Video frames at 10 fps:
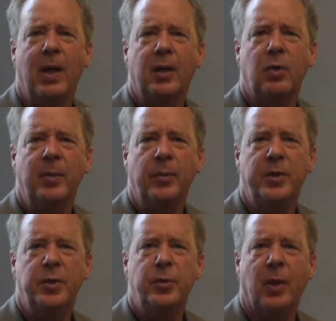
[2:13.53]
equipment
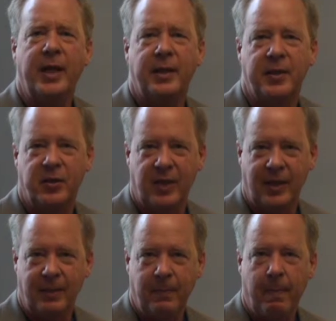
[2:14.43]
would you like to
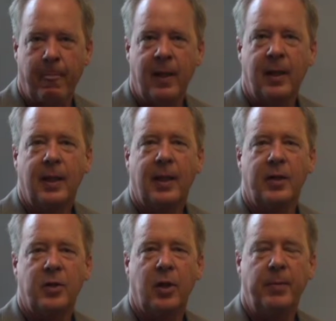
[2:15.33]
see?
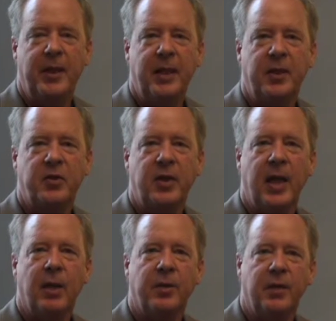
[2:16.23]
And so they begin to see
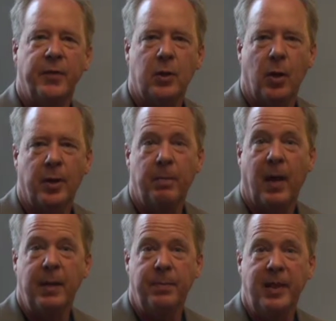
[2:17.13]
how difficult it
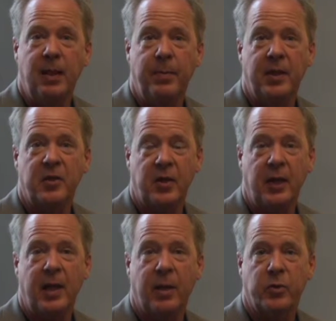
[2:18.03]
might be to be a city
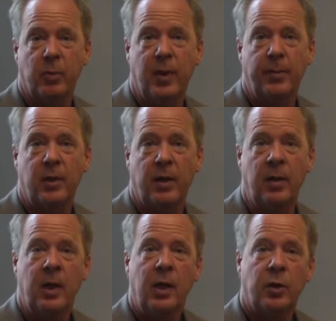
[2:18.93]
council member, to
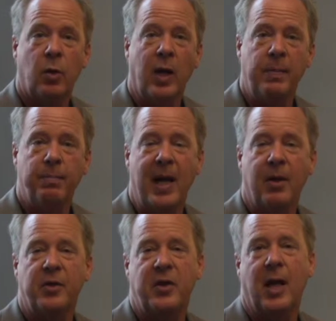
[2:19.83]
try and
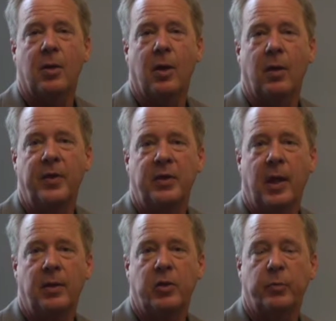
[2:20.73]
balance out all these
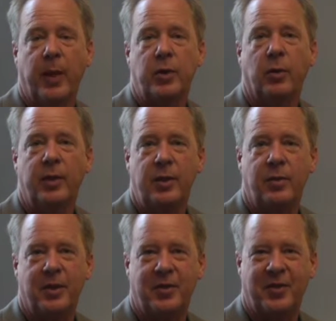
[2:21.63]
kinds of special
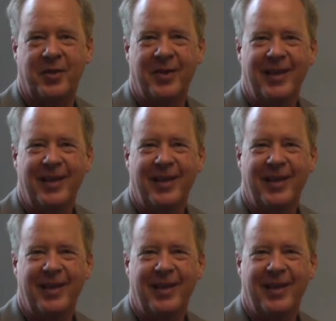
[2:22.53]
interests